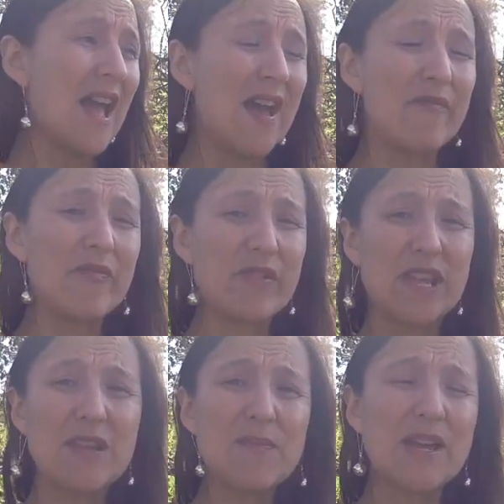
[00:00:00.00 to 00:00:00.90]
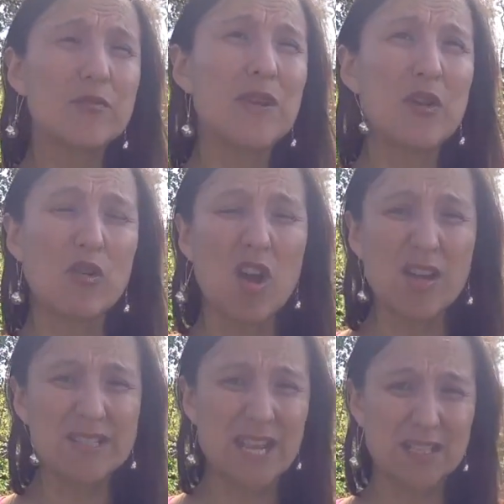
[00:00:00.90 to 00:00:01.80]
have emailed me or
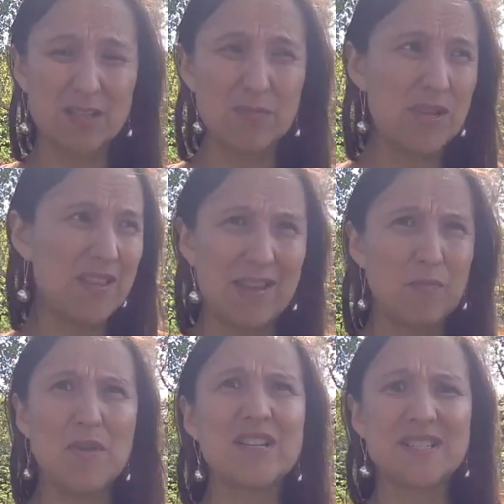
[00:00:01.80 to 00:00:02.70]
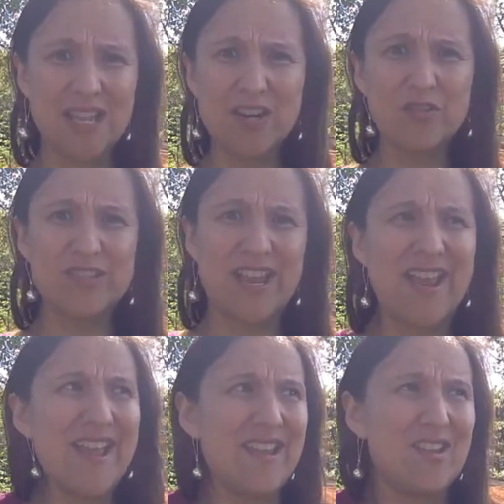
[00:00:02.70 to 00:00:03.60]
contacted me like months later, say,
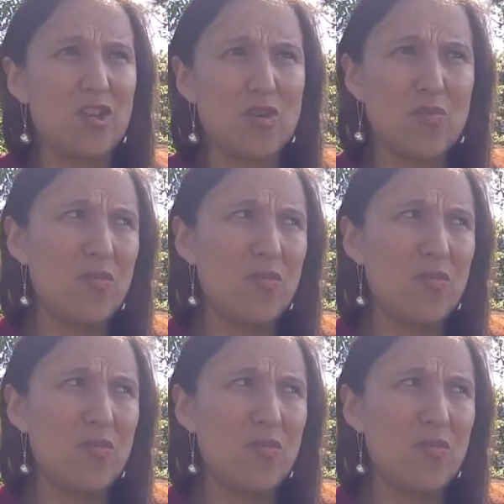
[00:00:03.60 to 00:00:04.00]
hey,